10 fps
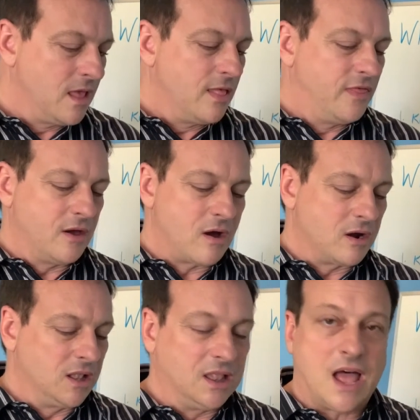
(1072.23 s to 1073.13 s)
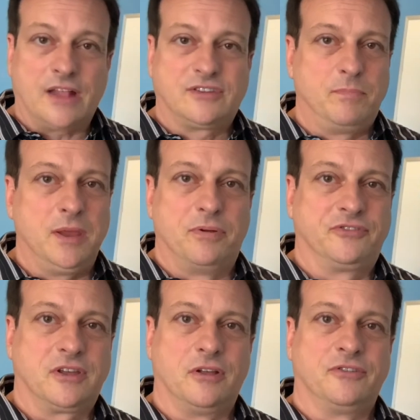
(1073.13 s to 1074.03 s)
There are lots of people
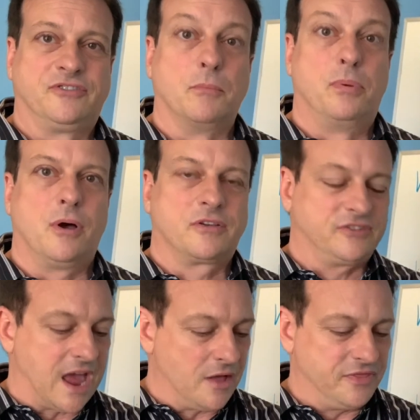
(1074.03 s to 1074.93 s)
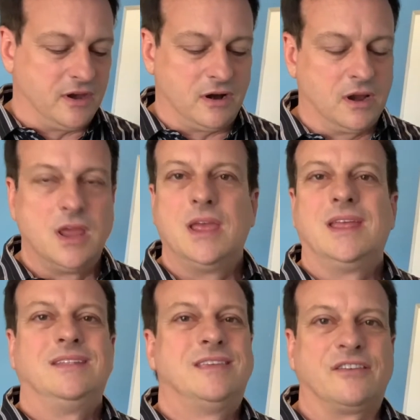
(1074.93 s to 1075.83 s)
skills books out there.
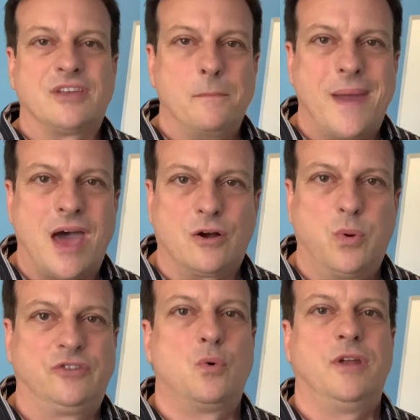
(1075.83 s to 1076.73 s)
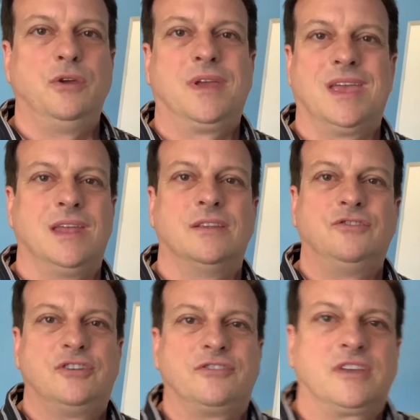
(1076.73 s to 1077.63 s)
Doesn't matter which one you get.
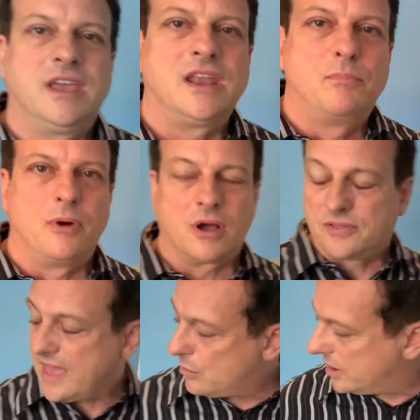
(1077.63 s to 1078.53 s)
Just get a book that will